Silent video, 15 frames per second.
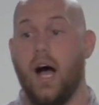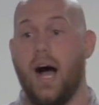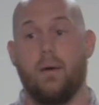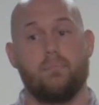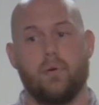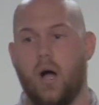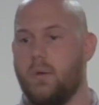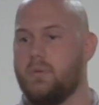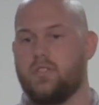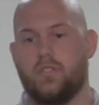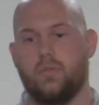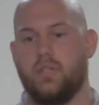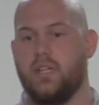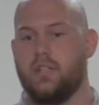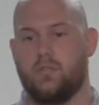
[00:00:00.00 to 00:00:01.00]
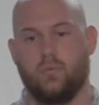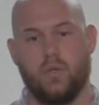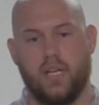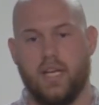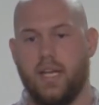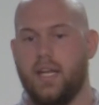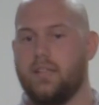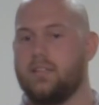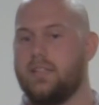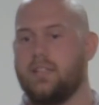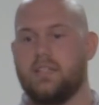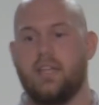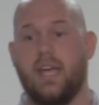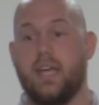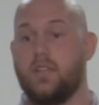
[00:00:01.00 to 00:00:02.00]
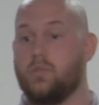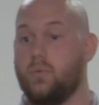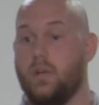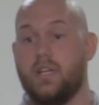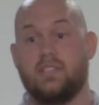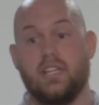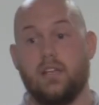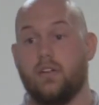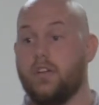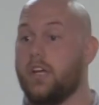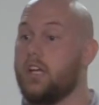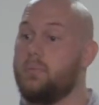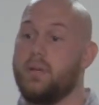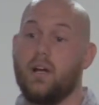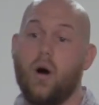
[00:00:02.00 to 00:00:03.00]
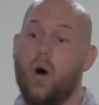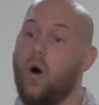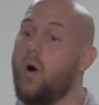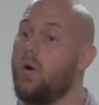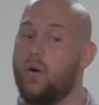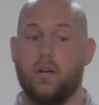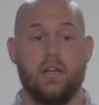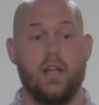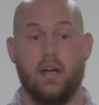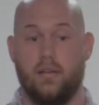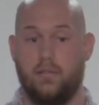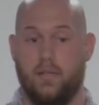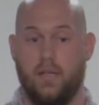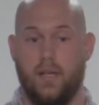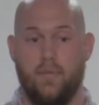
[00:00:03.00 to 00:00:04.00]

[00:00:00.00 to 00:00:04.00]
I promise you this, we're getting to the days where it's either going to be all or none.